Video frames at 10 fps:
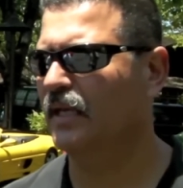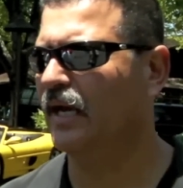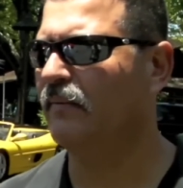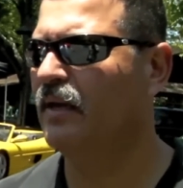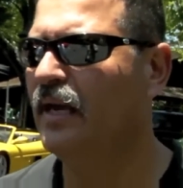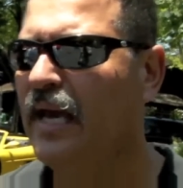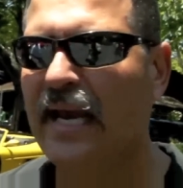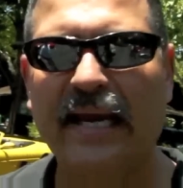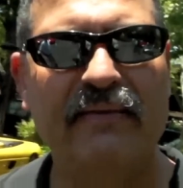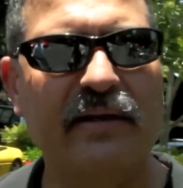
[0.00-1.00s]
Club.
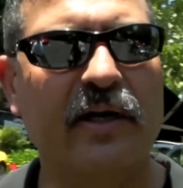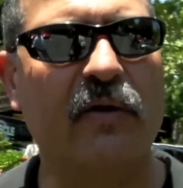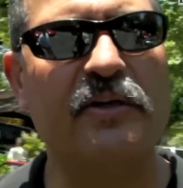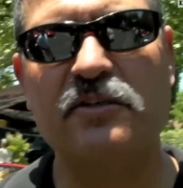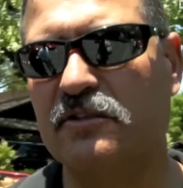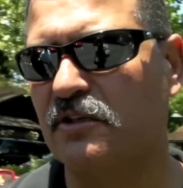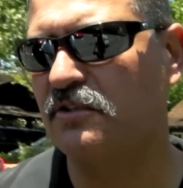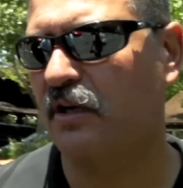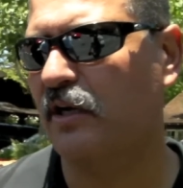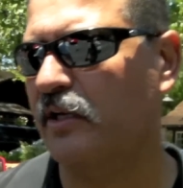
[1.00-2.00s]
And you know, this is
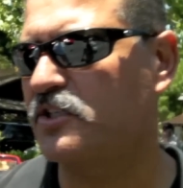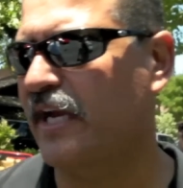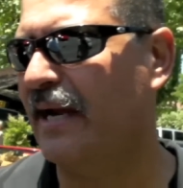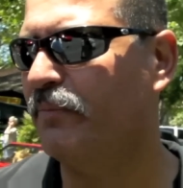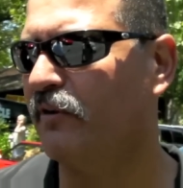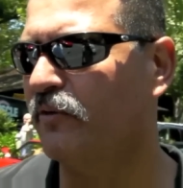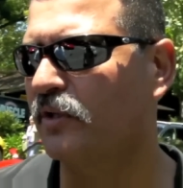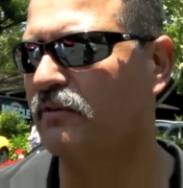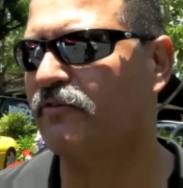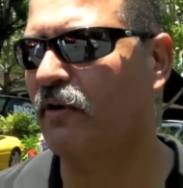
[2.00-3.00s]
just a good example of
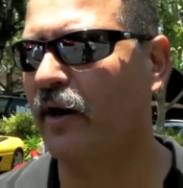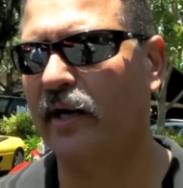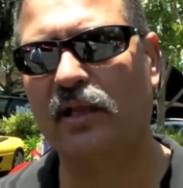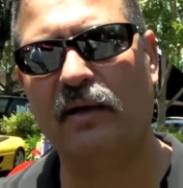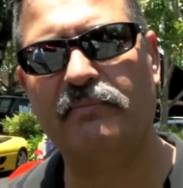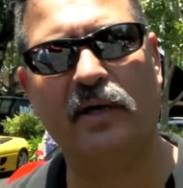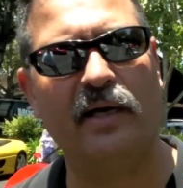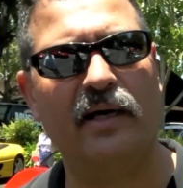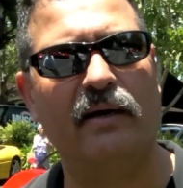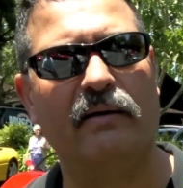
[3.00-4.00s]
what the Ferrari Club.
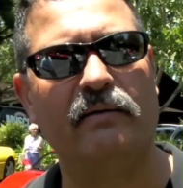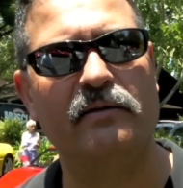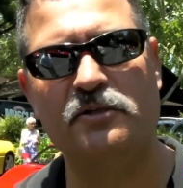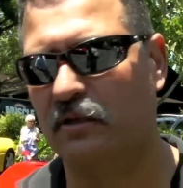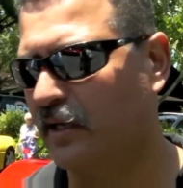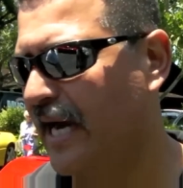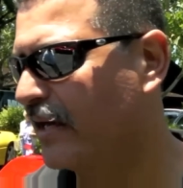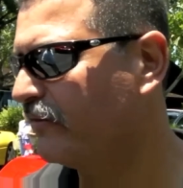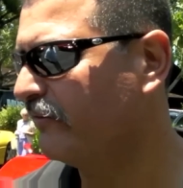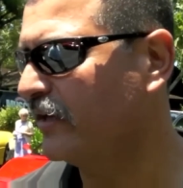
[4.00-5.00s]
Uh, these are the
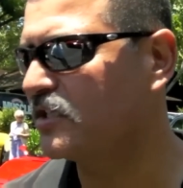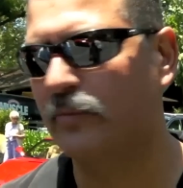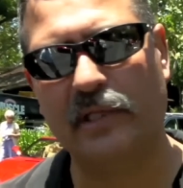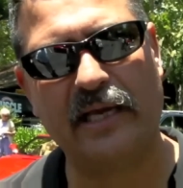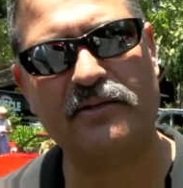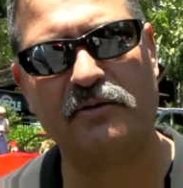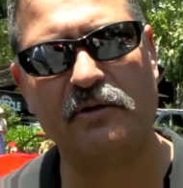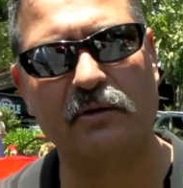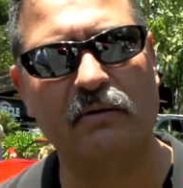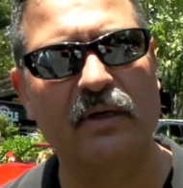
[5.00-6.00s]
kind of events that we like to
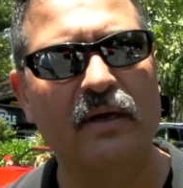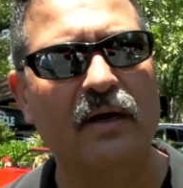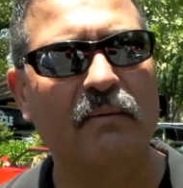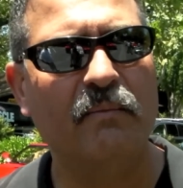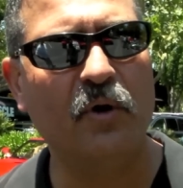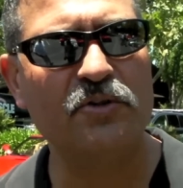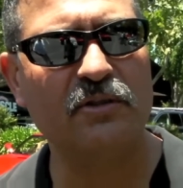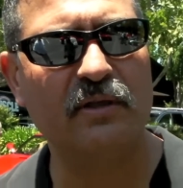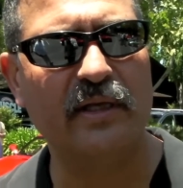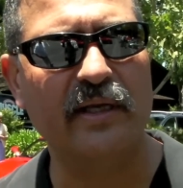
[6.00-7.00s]
do.
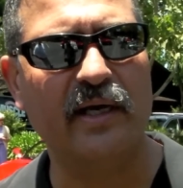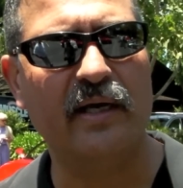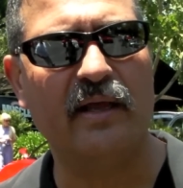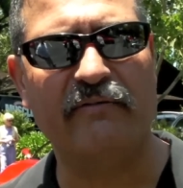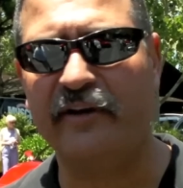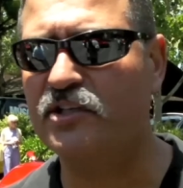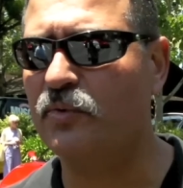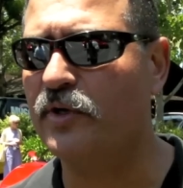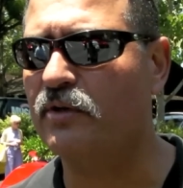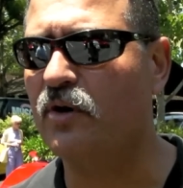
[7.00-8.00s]
Most of the uh, events
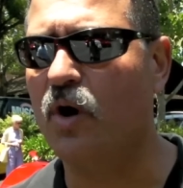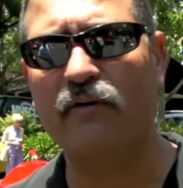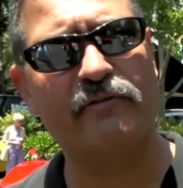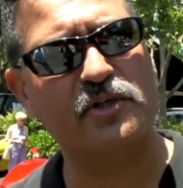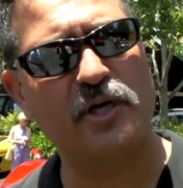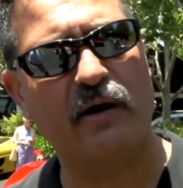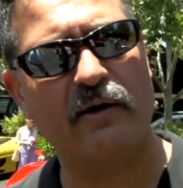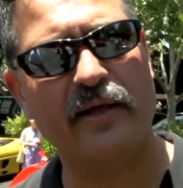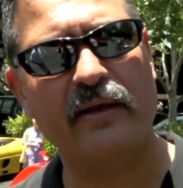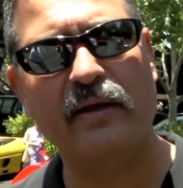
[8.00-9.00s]
we do are for
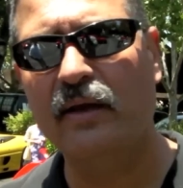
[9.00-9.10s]
charity